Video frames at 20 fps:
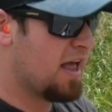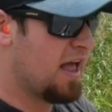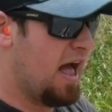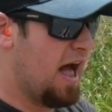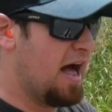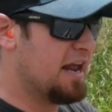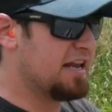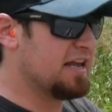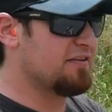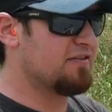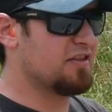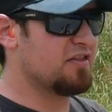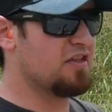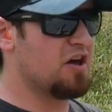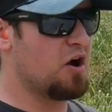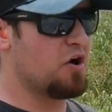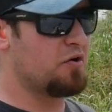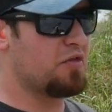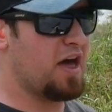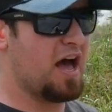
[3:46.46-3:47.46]
And even
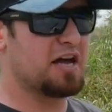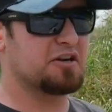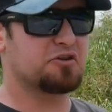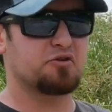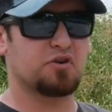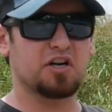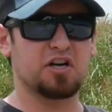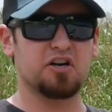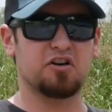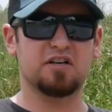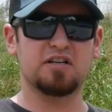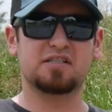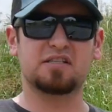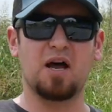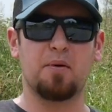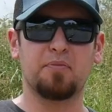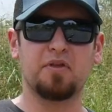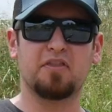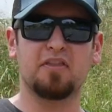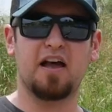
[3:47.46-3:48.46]
though that trigger is
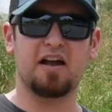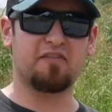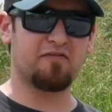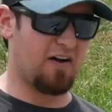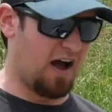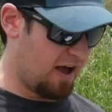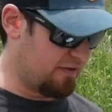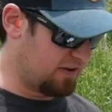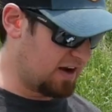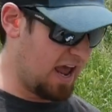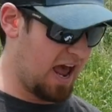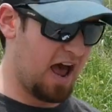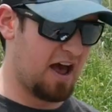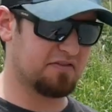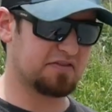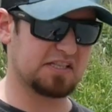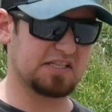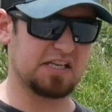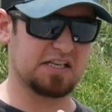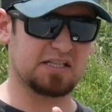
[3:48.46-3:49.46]
something like
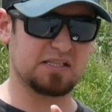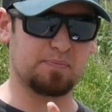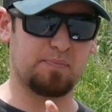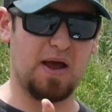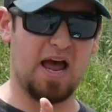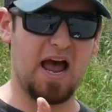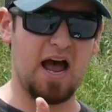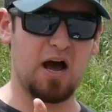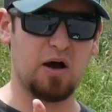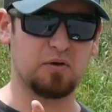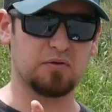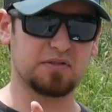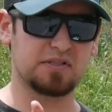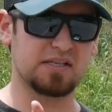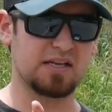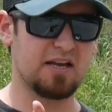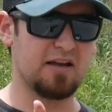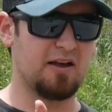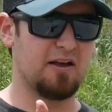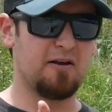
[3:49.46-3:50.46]
5.5, 6
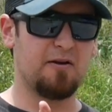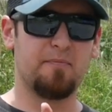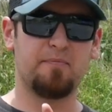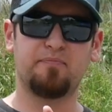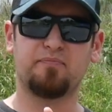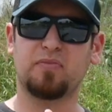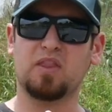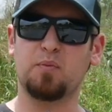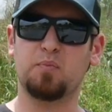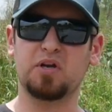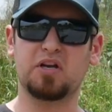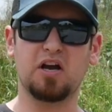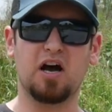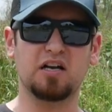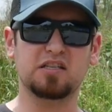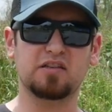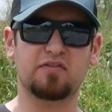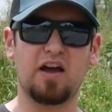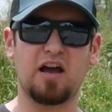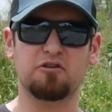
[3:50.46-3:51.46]
pounds,
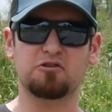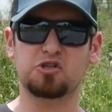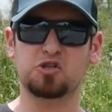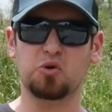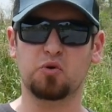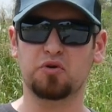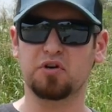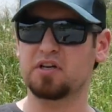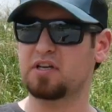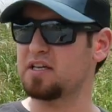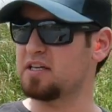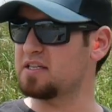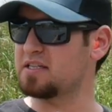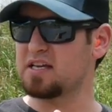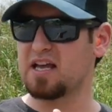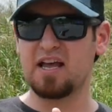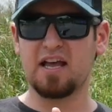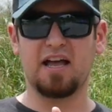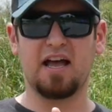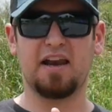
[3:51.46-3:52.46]
because of how short it is
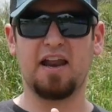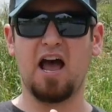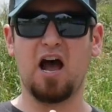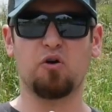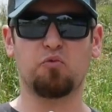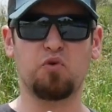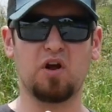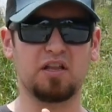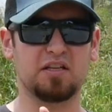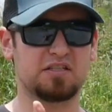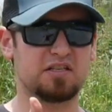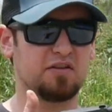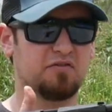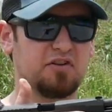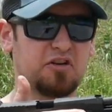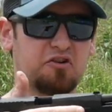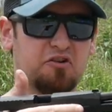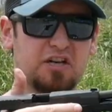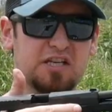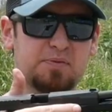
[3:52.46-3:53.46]
and how
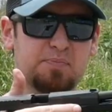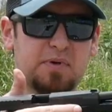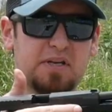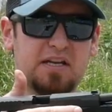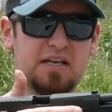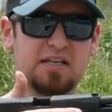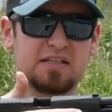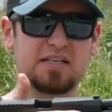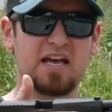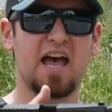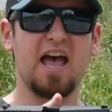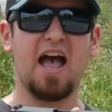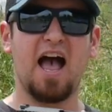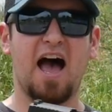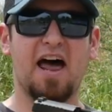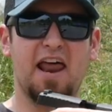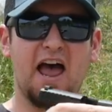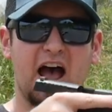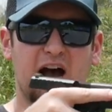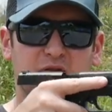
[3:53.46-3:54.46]
relatively crisp it is
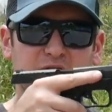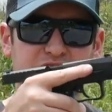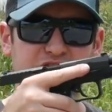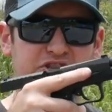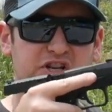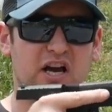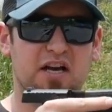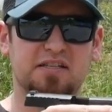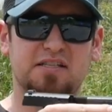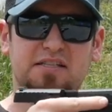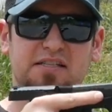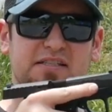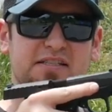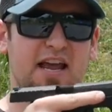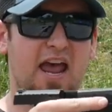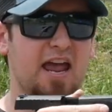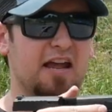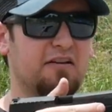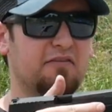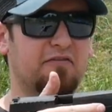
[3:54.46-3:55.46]
and how just
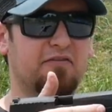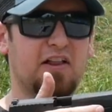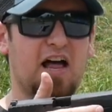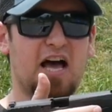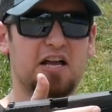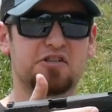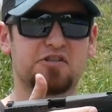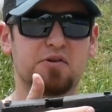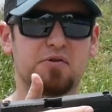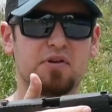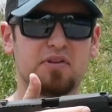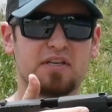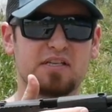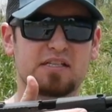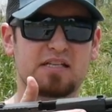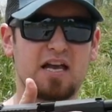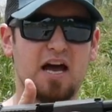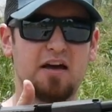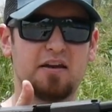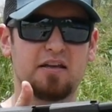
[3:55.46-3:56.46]
dang flat shooting
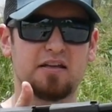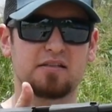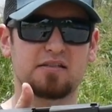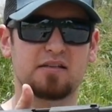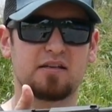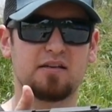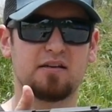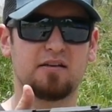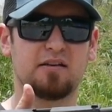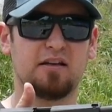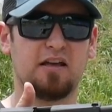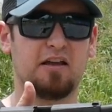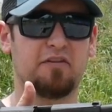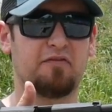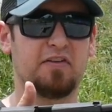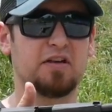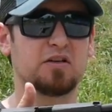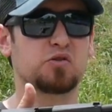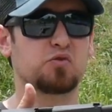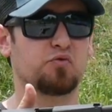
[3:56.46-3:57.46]
this gun is, it
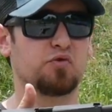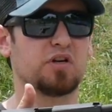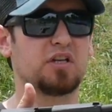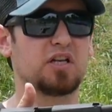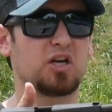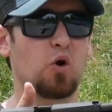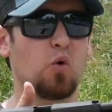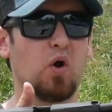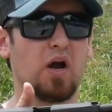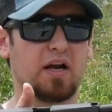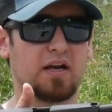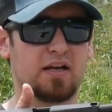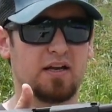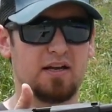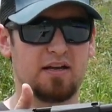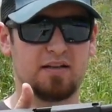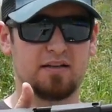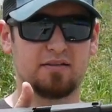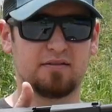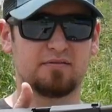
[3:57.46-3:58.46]
feels really quick.
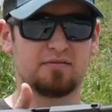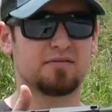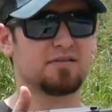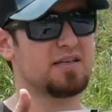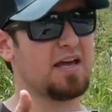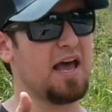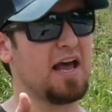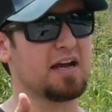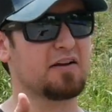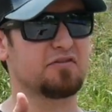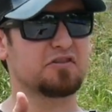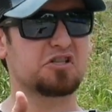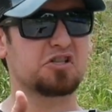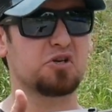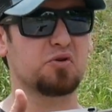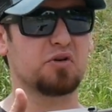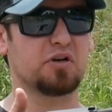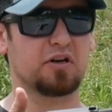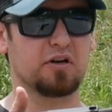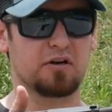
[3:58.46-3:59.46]
It's a heck of a
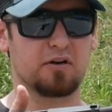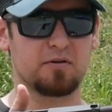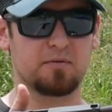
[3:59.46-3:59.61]
shooter.